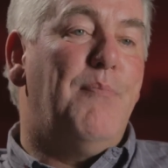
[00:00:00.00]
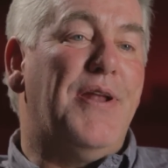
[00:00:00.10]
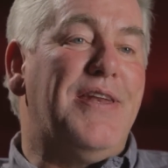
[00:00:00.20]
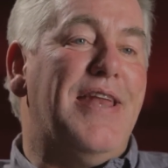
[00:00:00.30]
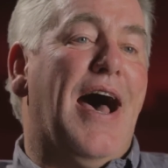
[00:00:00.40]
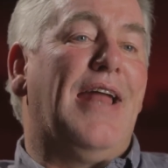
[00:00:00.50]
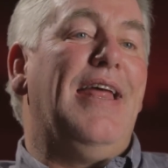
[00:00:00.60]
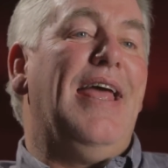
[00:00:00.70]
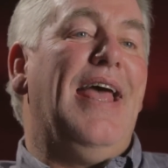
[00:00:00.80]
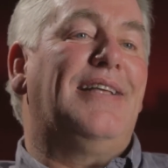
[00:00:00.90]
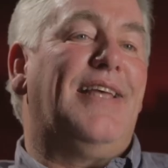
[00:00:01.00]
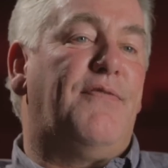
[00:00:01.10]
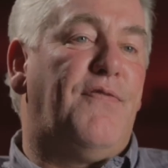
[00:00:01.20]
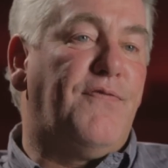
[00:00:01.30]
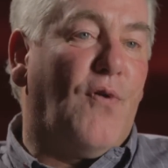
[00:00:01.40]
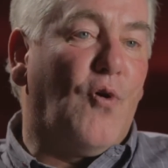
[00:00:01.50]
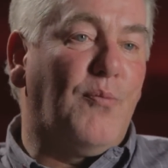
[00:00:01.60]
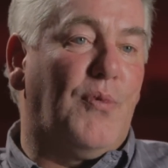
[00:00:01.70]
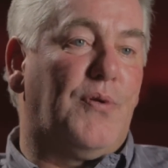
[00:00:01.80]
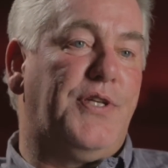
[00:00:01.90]
but not as a
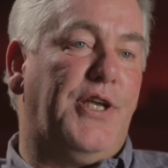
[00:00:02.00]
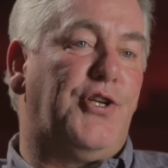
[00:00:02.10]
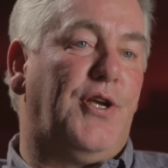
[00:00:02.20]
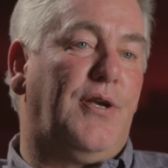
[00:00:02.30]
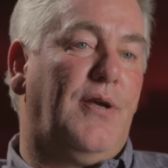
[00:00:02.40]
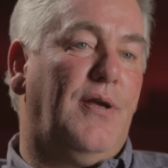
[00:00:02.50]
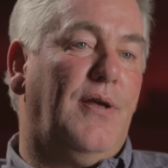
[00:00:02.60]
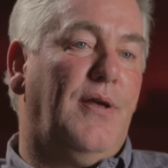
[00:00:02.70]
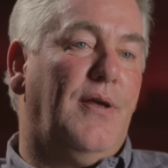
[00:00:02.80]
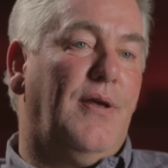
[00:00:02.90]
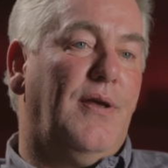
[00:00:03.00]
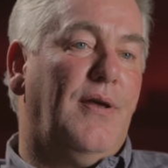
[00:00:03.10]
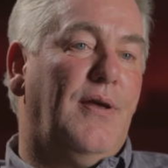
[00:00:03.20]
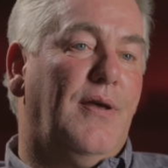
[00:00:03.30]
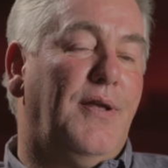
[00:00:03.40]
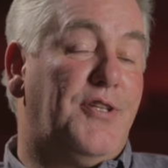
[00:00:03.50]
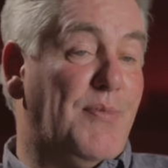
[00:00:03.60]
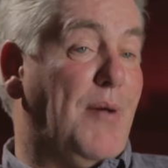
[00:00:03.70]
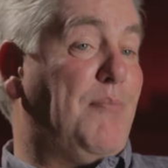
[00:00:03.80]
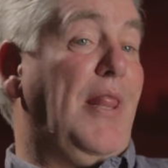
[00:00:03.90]
formal teaching. It's
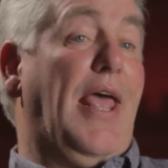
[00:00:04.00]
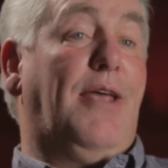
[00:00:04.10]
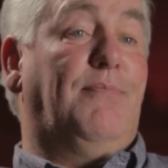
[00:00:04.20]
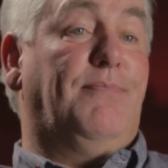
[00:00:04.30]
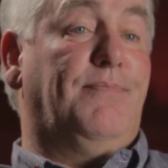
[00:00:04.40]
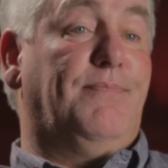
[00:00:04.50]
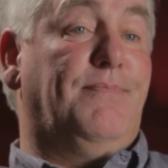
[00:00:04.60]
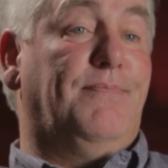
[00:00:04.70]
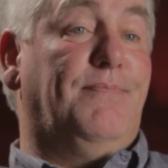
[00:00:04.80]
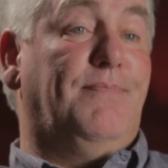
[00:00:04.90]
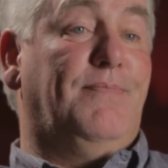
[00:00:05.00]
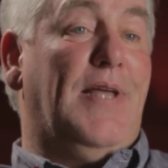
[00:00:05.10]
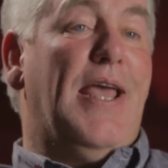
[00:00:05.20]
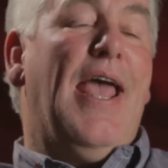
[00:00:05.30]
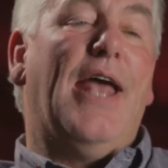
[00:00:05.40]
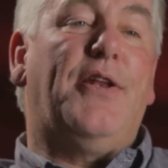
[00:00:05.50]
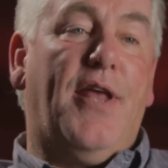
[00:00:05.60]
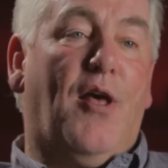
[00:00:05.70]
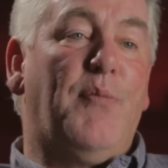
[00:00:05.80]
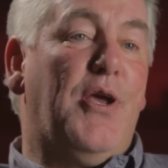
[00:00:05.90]
about play. And
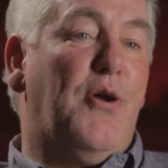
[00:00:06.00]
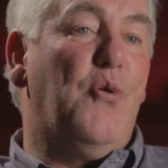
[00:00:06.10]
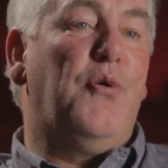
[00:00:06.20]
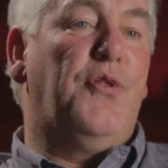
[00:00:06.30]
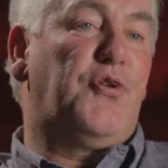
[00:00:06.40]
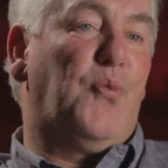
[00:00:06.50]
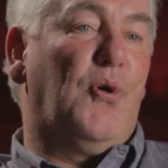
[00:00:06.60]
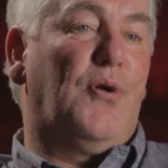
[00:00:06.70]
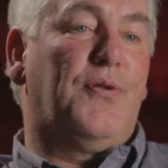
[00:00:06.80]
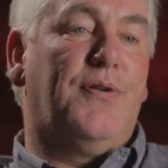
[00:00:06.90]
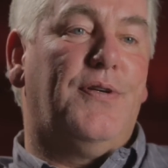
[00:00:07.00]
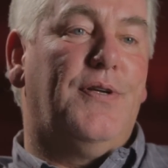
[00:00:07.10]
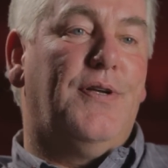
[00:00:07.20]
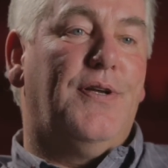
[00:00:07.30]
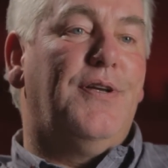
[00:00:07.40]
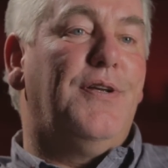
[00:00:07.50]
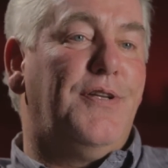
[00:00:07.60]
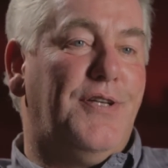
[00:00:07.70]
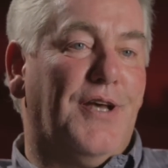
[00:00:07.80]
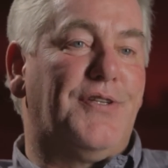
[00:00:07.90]
tell me who in this world
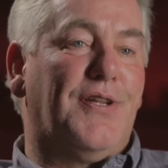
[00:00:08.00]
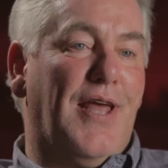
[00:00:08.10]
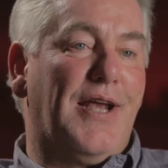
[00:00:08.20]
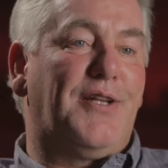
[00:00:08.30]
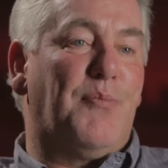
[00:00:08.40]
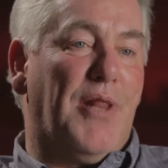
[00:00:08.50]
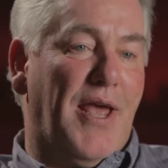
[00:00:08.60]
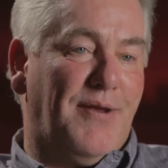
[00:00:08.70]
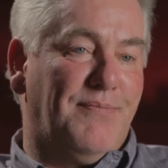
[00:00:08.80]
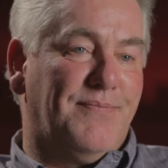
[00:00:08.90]
doesn't like to play?